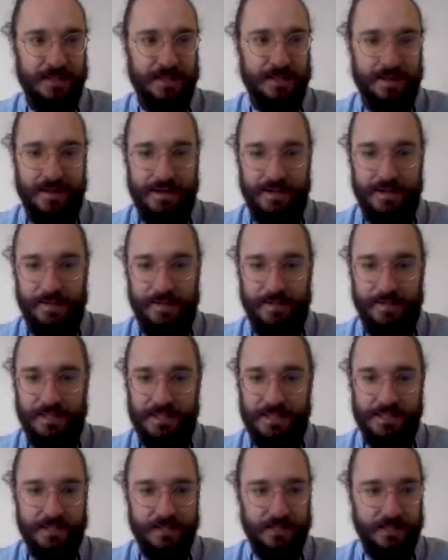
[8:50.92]

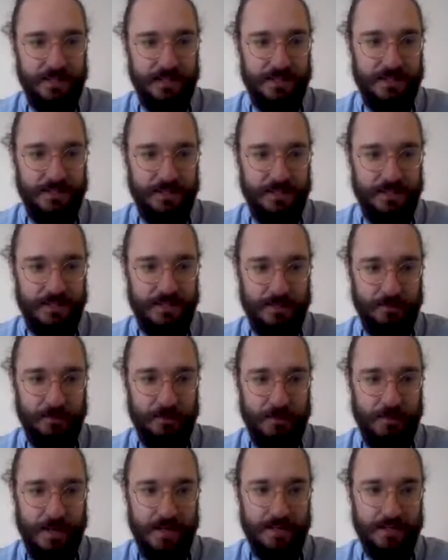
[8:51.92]
Let's look into these
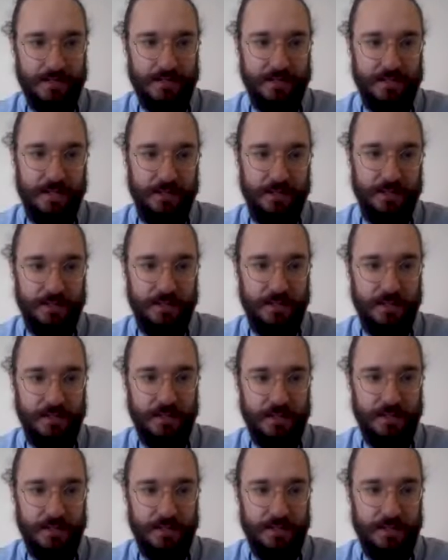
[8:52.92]
claimable balances, actually.
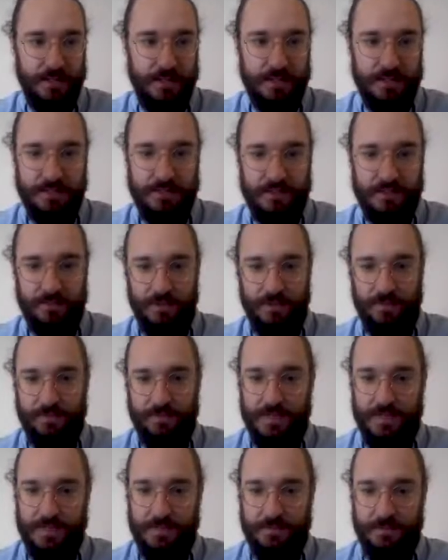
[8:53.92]
See if we can
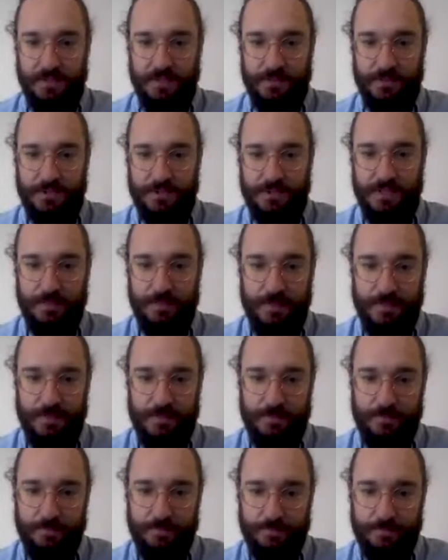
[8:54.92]
find something interesting about
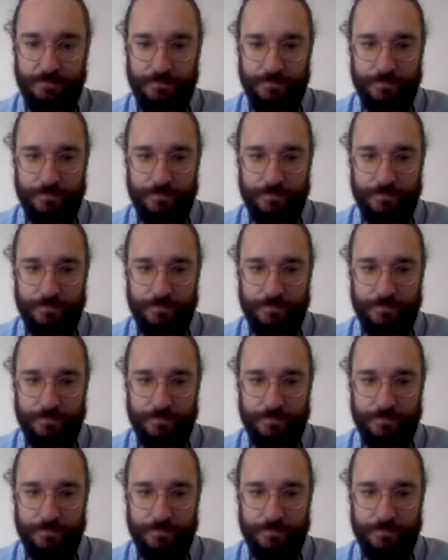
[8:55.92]
them.